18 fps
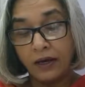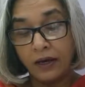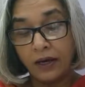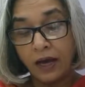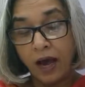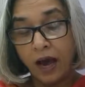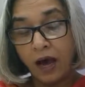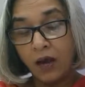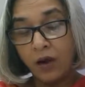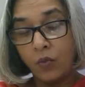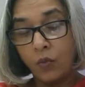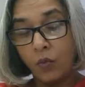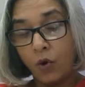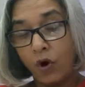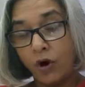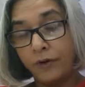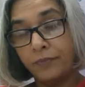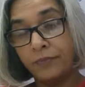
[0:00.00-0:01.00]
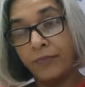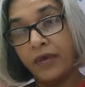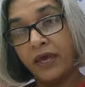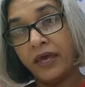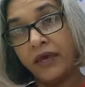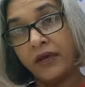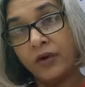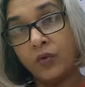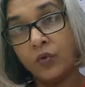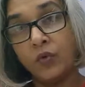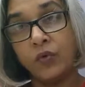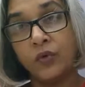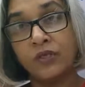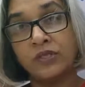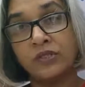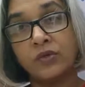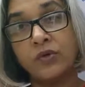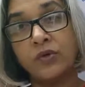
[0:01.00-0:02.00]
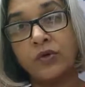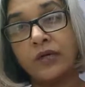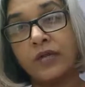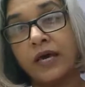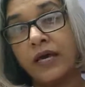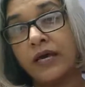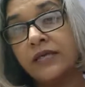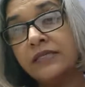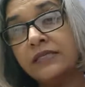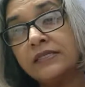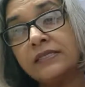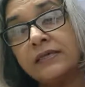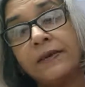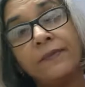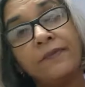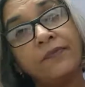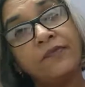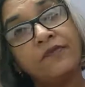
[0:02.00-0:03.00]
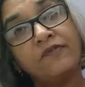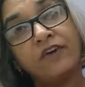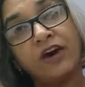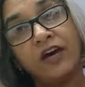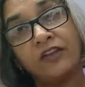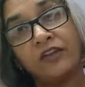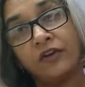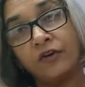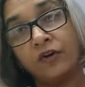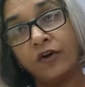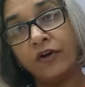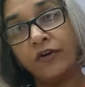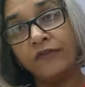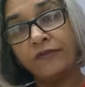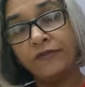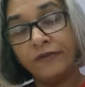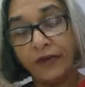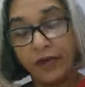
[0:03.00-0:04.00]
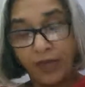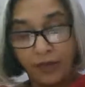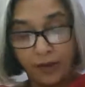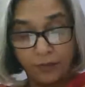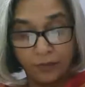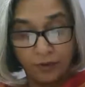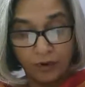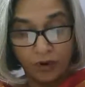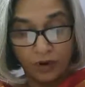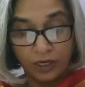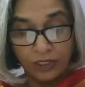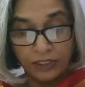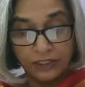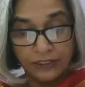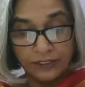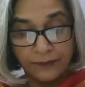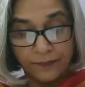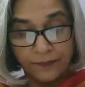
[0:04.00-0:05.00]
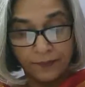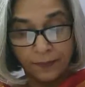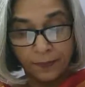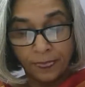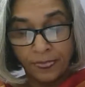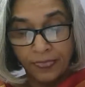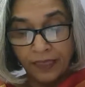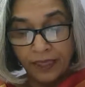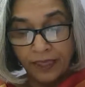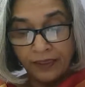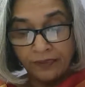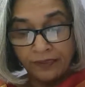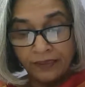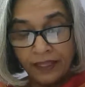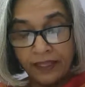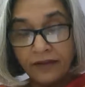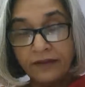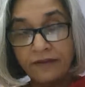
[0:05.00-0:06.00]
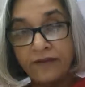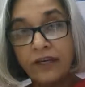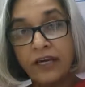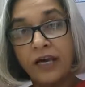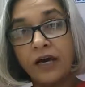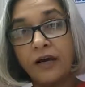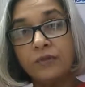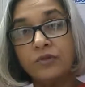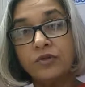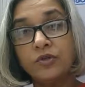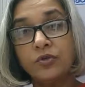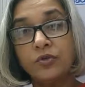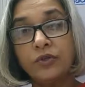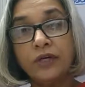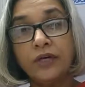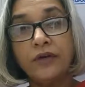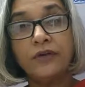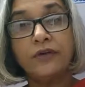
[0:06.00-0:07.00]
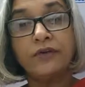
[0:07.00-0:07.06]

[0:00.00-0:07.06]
Carl von Baer, who is known as father of embryology. Then we come to the